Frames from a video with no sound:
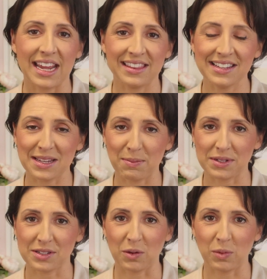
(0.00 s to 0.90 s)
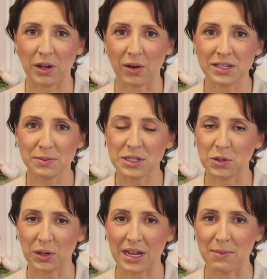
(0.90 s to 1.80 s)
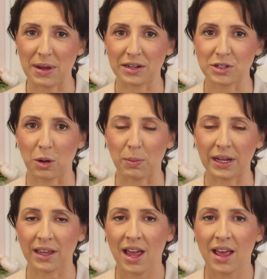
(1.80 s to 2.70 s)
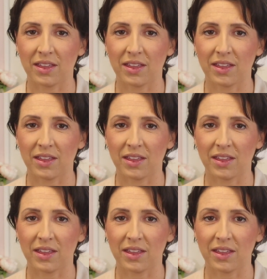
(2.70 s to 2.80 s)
In this episode we're going to be talking about a topic